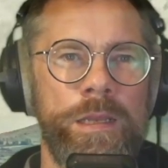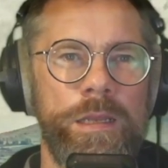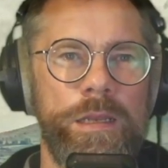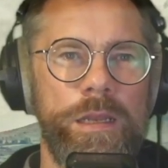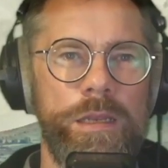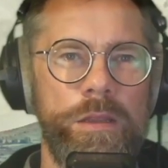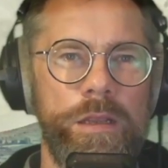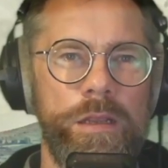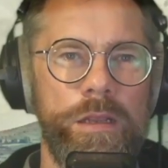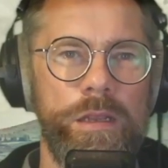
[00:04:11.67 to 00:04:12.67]
Now,
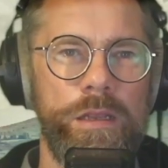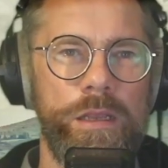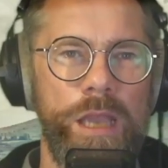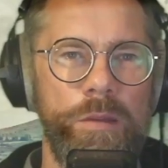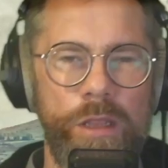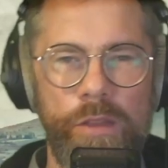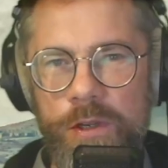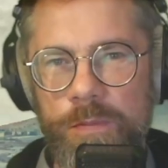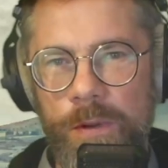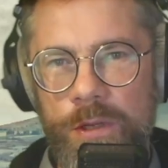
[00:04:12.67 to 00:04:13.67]
I'm not the first
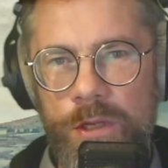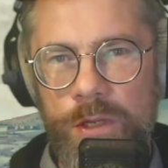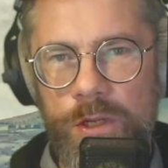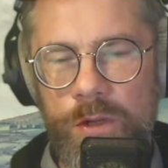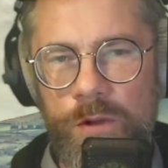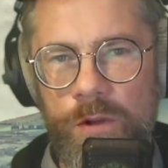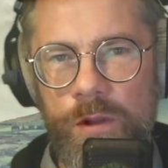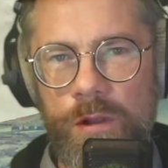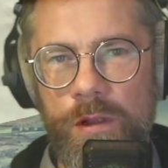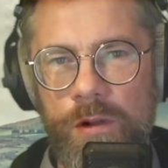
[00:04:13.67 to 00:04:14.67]
person to
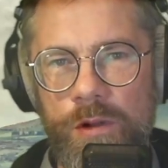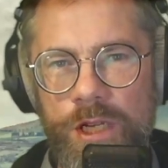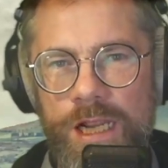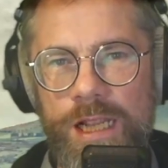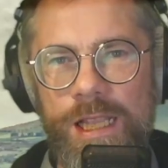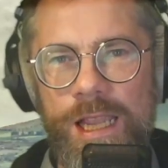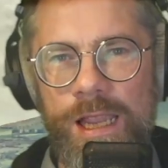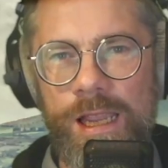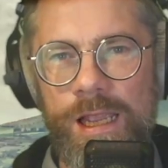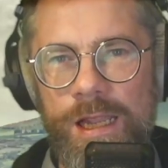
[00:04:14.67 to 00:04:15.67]
critique the
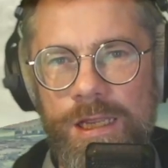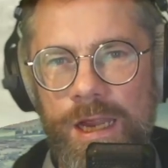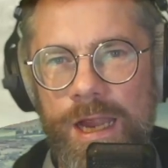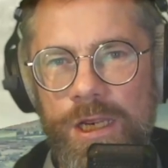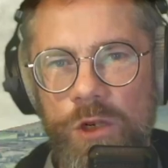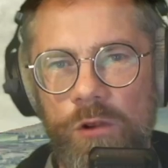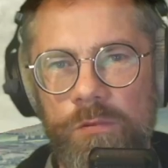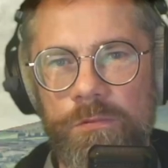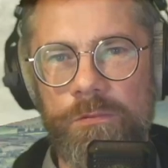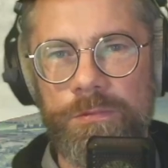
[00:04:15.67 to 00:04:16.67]
intellectual
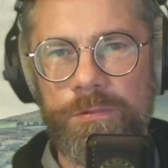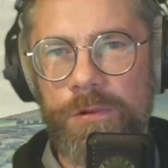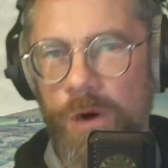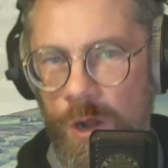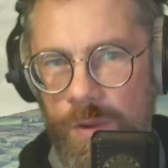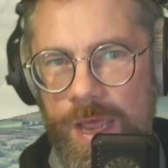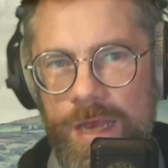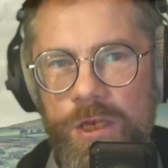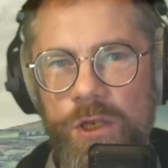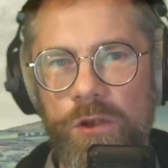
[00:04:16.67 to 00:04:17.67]

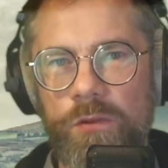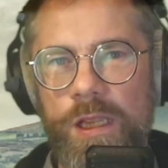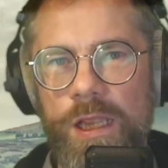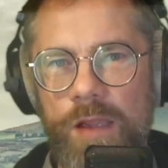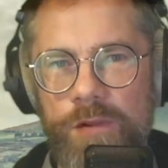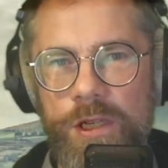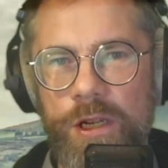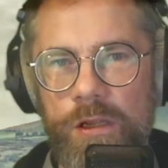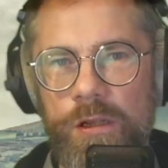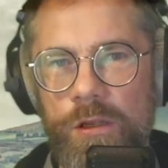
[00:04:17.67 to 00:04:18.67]
prowess of the
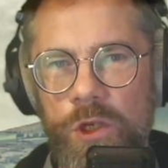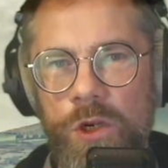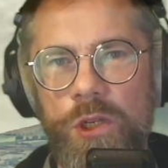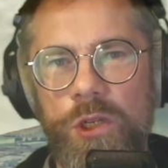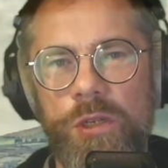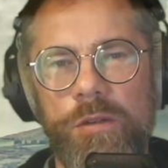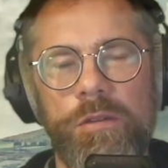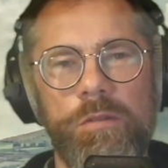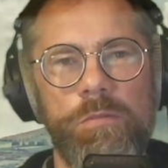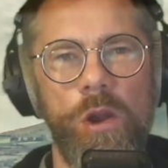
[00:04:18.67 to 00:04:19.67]
evangelical church.
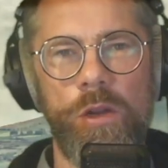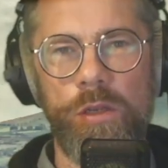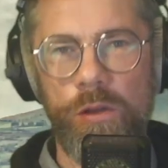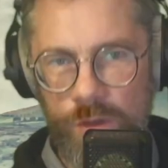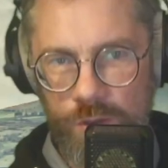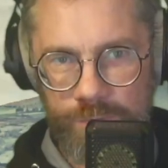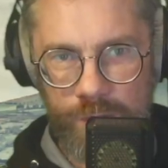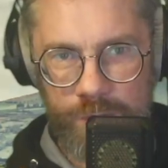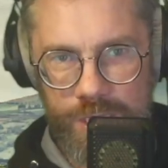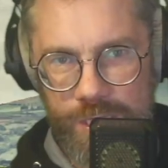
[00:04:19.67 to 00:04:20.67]
Mark Noll
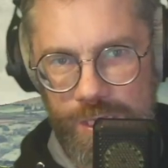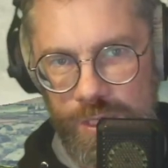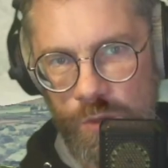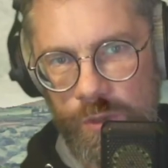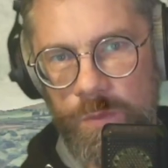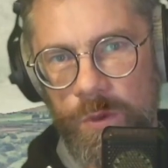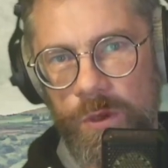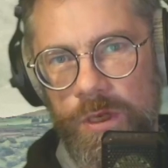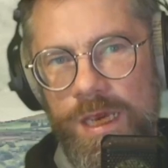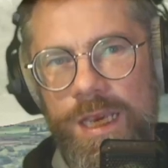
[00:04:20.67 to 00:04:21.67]
famously did so in his book,
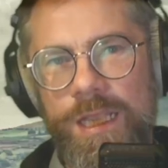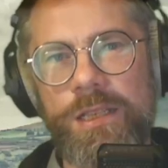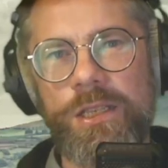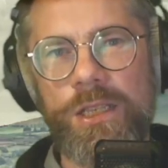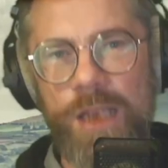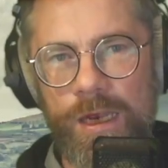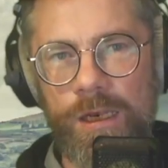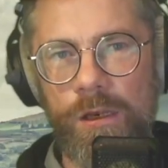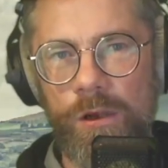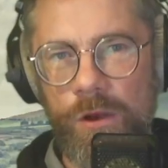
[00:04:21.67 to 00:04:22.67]
The
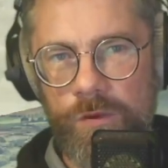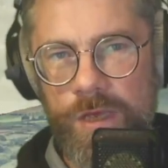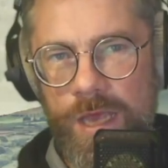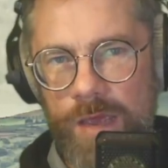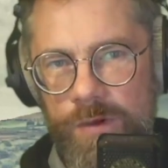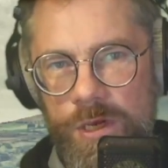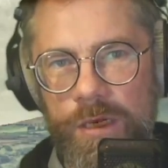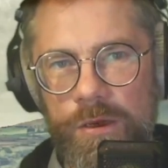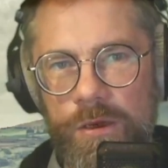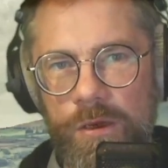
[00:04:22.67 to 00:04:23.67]
Scandal of the
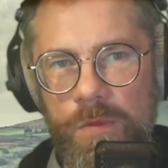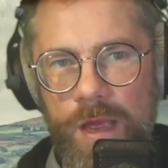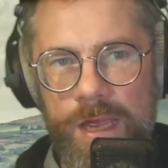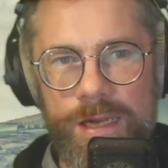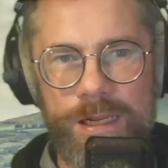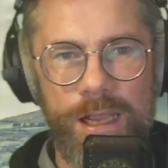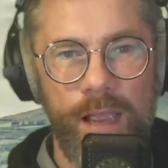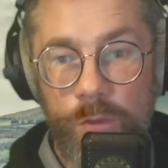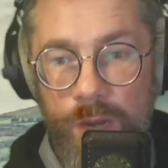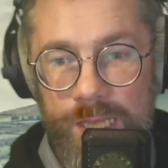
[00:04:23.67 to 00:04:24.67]
Evangelical Mind. I haven't
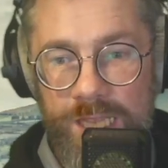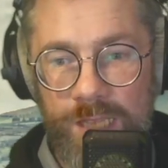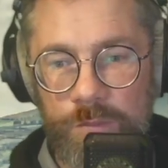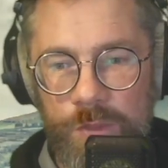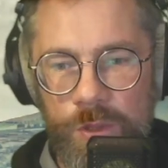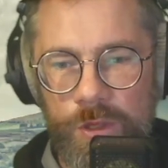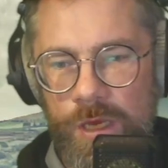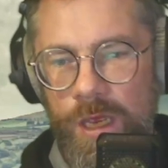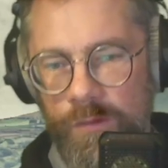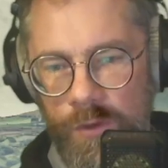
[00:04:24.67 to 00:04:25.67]
read that book.
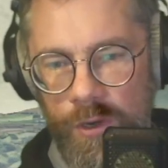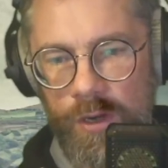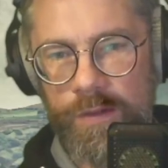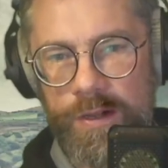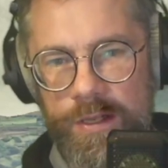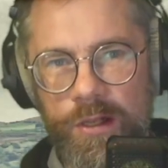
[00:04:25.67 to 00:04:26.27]
I've heard of it.